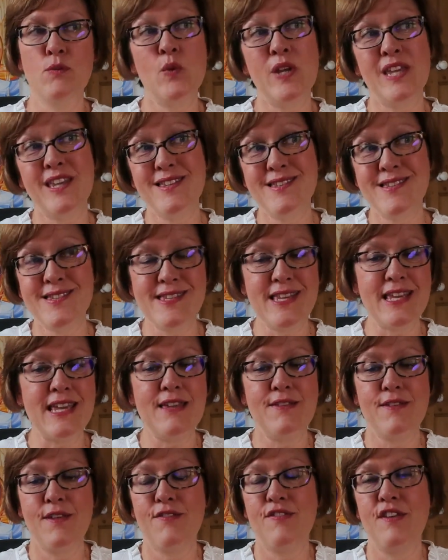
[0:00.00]
And we can
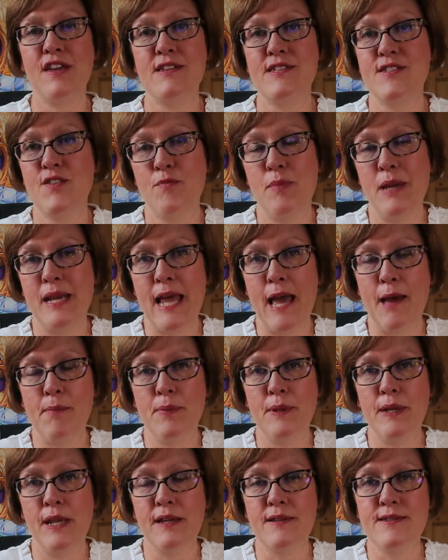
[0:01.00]
see that things have been
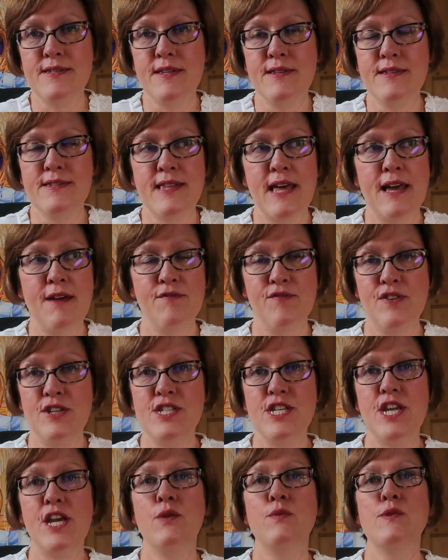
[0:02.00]
happening since that
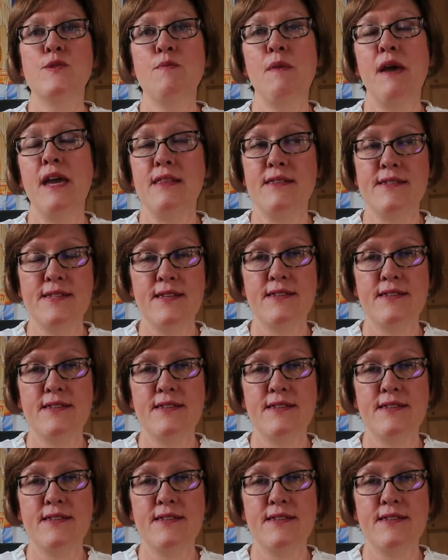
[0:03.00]
video was made,